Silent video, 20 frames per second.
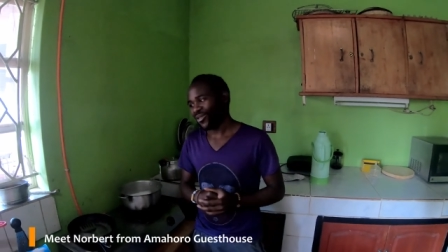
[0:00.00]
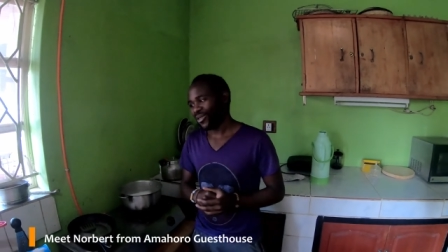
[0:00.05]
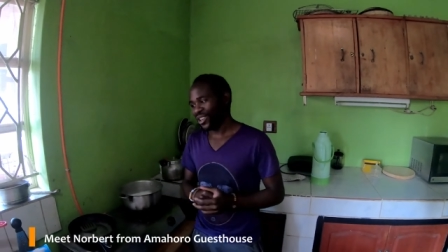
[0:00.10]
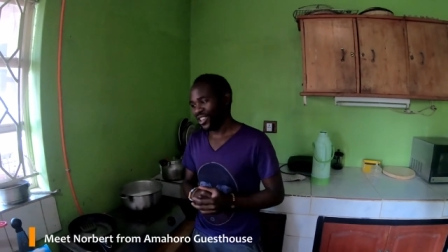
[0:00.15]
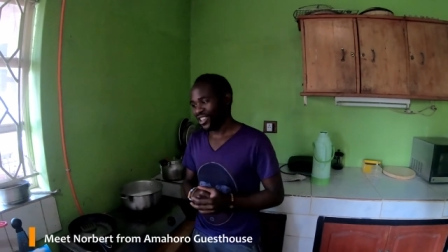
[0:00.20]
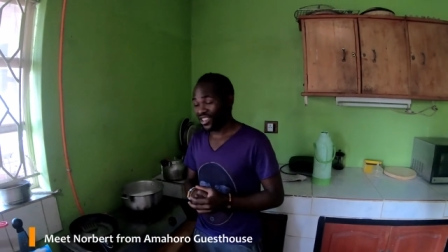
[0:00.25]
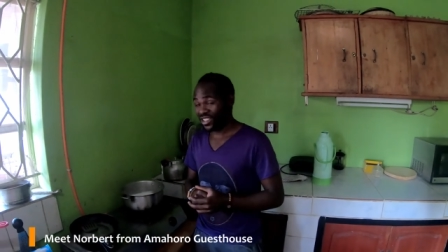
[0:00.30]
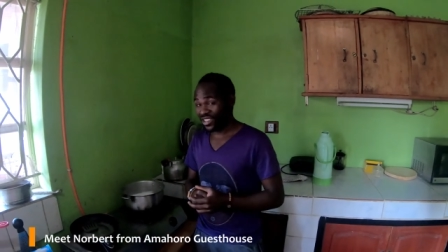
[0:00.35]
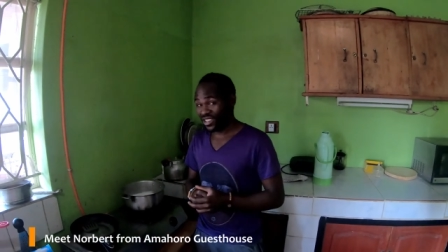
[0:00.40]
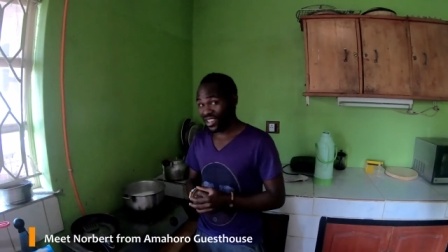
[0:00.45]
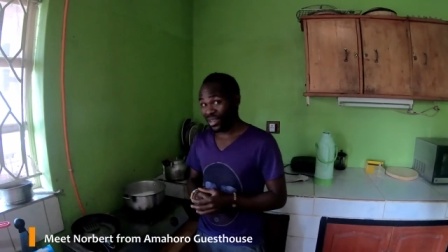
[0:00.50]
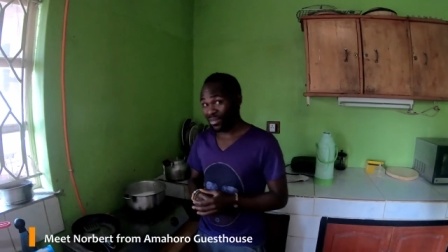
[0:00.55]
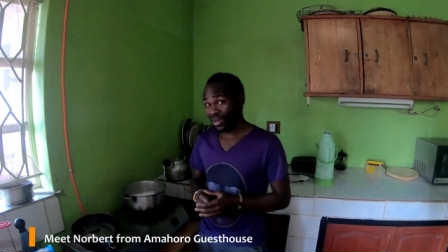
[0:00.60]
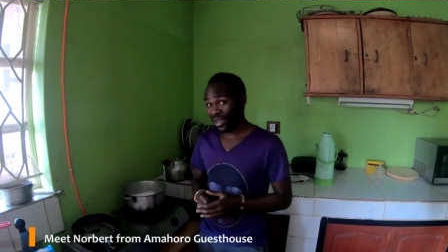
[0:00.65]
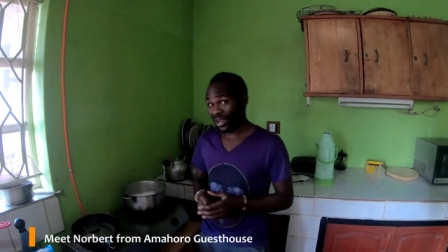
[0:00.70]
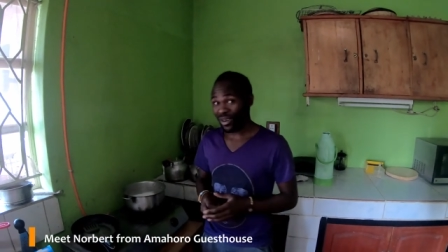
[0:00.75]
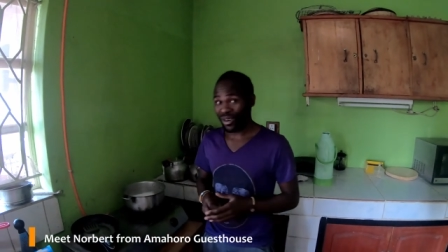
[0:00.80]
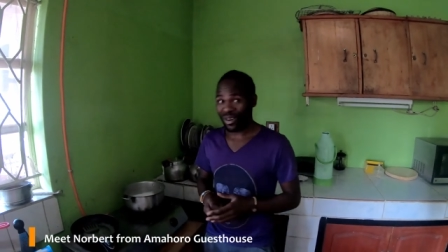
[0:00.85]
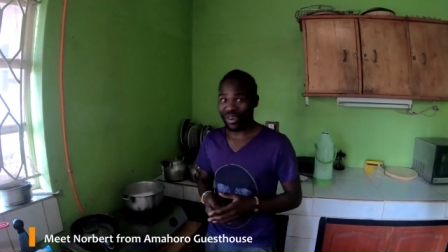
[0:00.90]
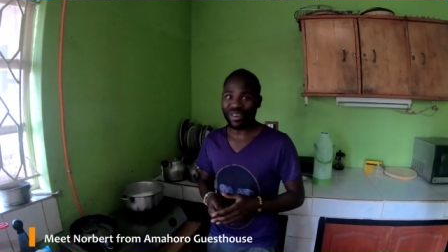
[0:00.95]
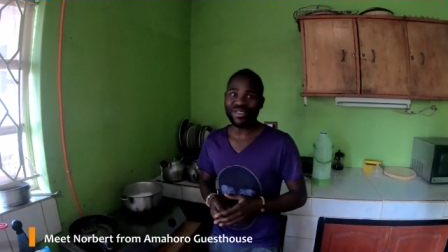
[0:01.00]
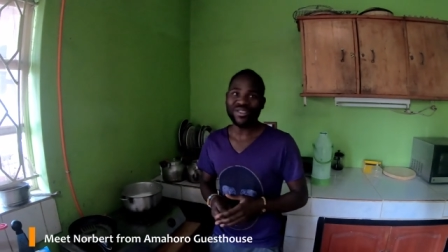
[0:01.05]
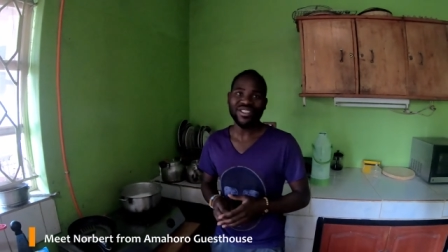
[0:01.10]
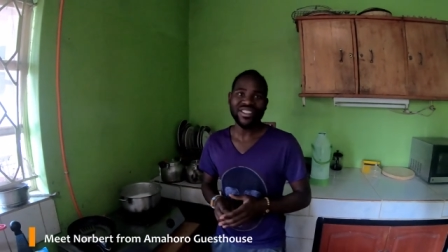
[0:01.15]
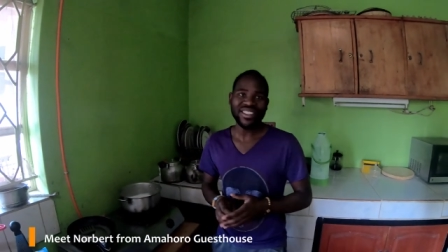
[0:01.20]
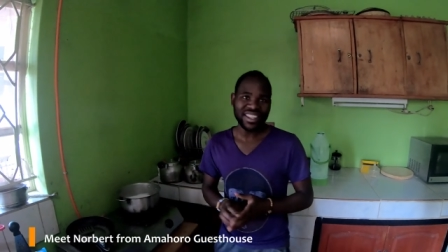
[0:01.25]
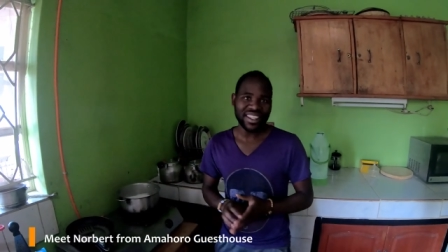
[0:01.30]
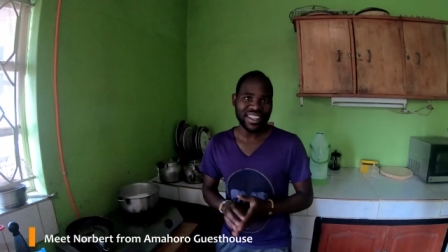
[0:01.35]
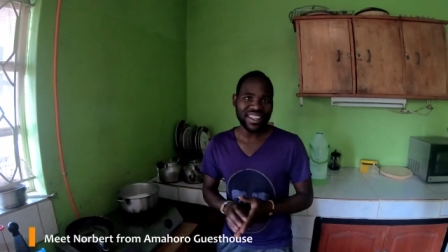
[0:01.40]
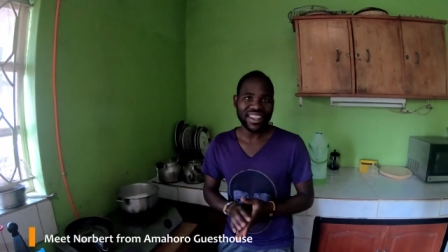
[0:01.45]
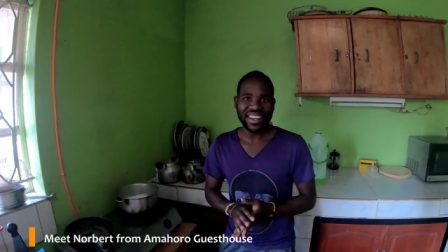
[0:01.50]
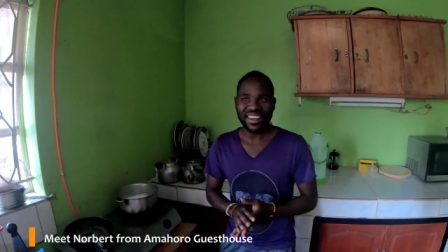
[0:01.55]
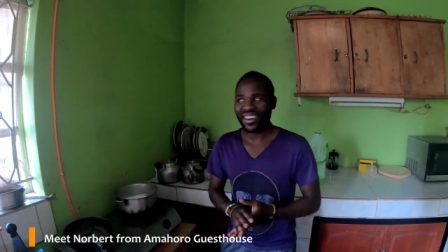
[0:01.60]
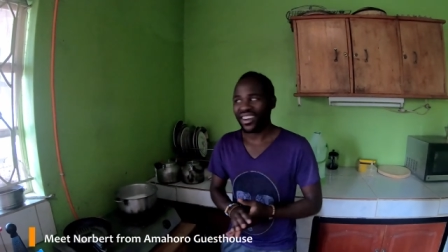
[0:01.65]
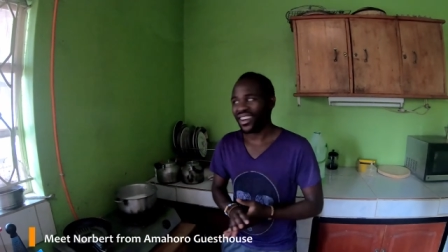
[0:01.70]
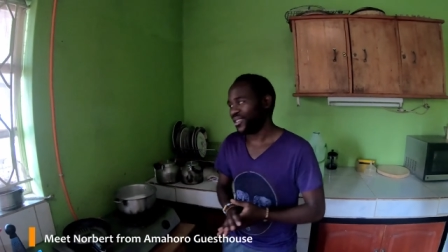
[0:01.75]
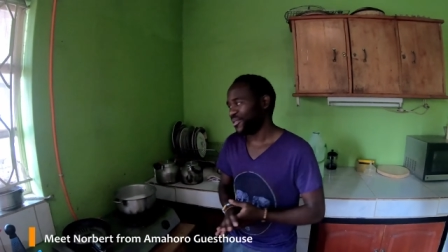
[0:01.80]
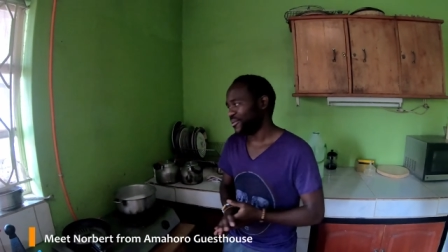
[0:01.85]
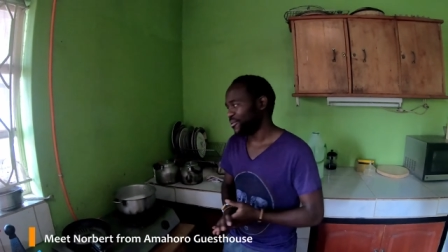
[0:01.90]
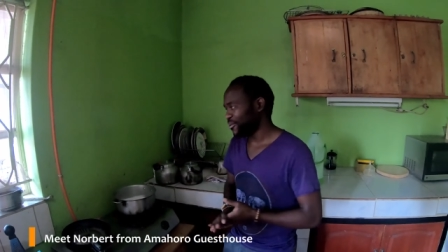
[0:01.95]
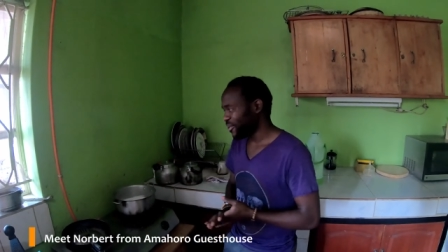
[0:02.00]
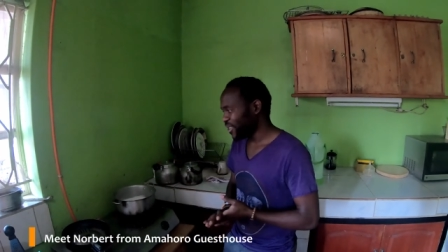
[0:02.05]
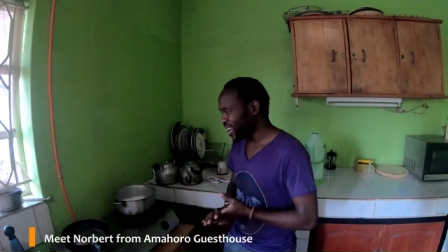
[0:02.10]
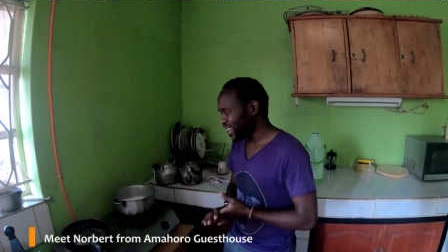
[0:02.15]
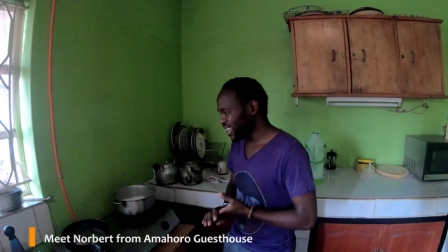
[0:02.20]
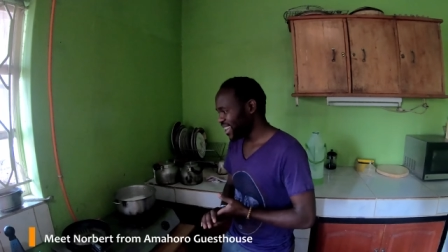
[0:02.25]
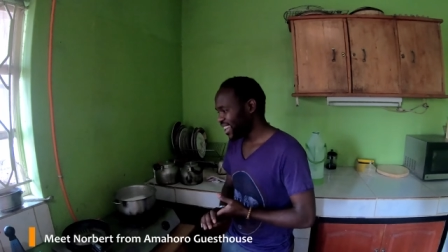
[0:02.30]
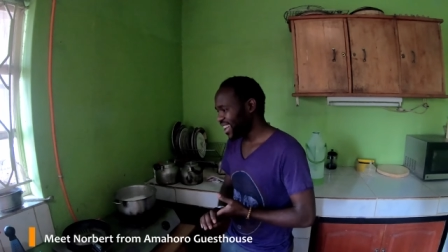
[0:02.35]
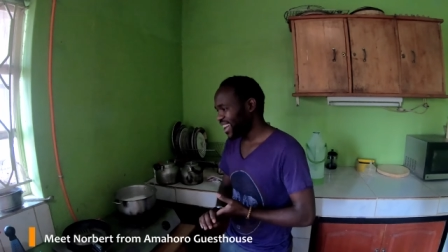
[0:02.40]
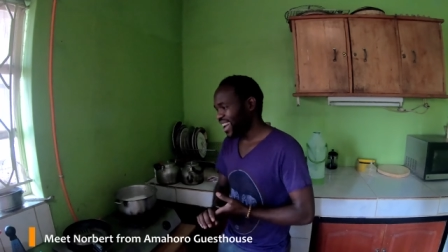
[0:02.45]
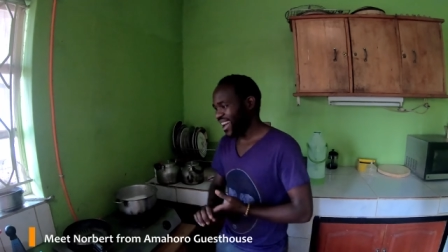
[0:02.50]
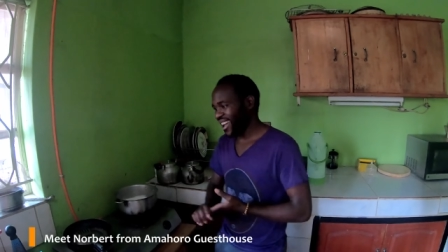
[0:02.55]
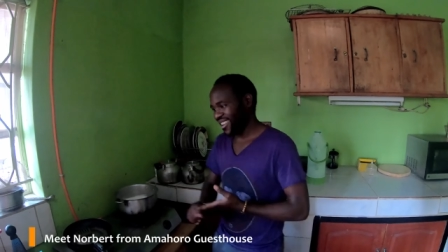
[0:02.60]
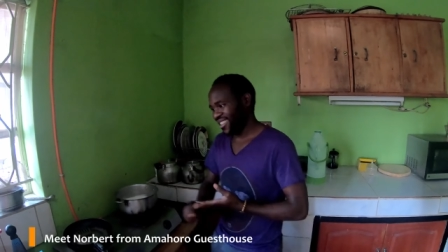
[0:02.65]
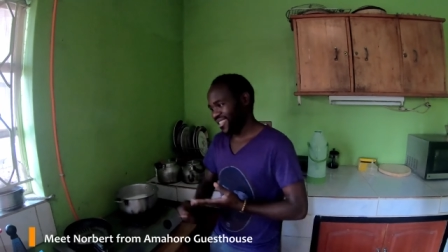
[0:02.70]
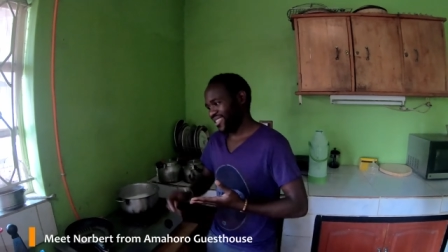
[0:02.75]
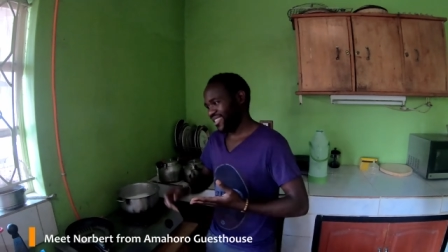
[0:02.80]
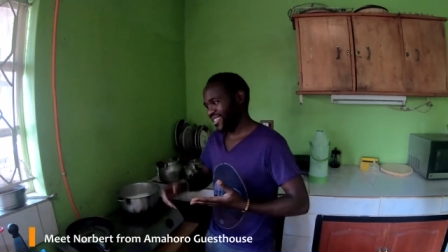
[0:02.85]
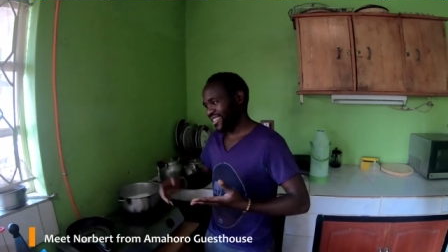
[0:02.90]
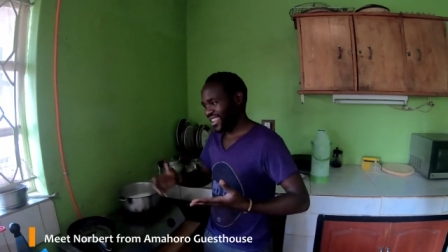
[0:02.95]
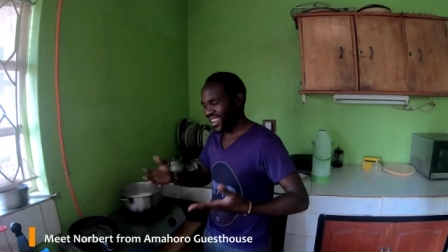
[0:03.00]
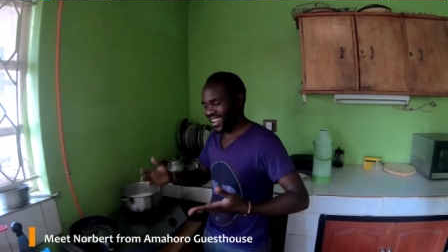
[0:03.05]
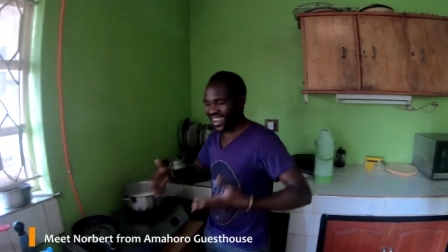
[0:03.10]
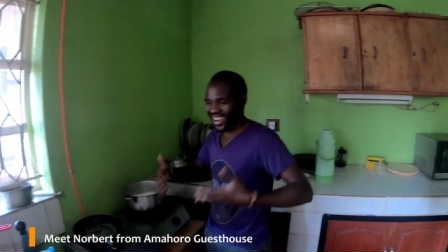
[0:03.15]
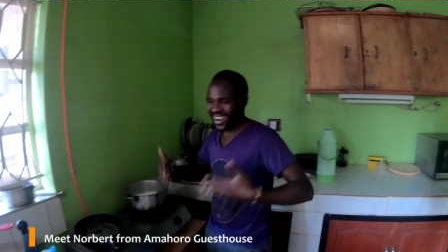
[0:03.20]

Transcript: which is typical tea here in Rwanda as